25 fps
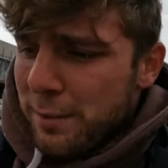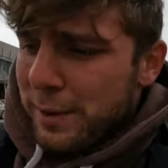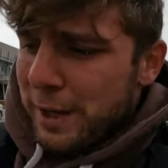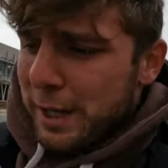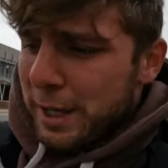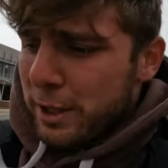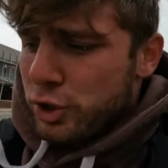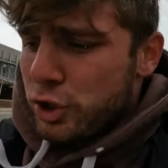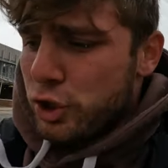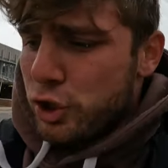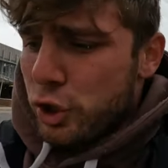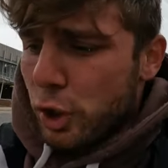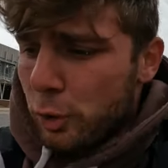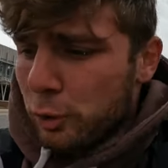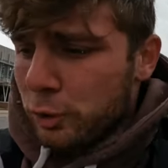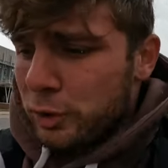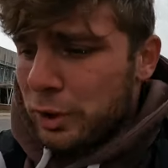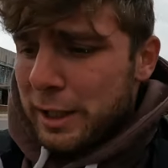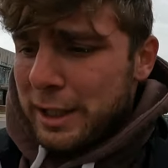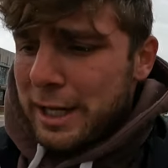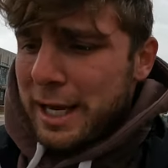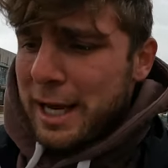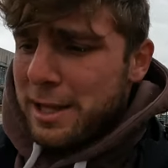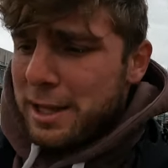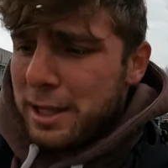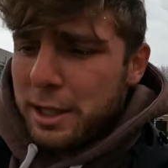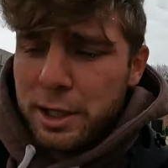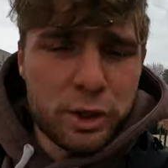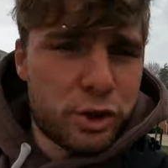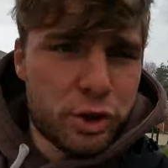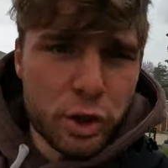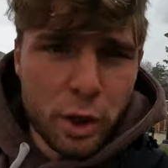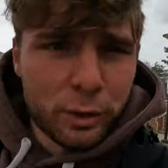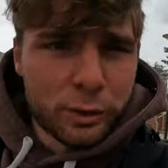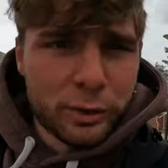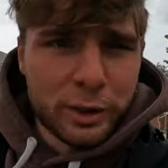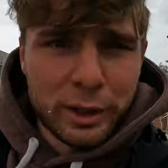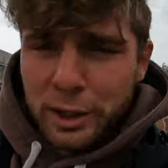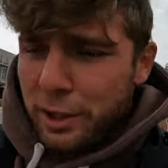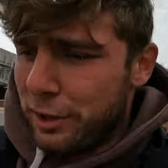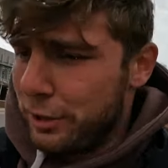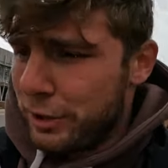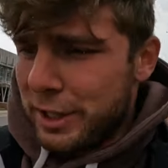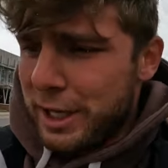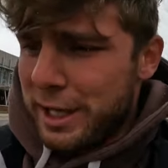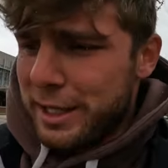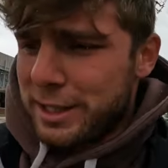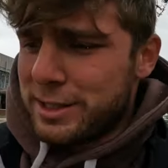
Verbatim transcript: We got a Joltik and then a Joltik on the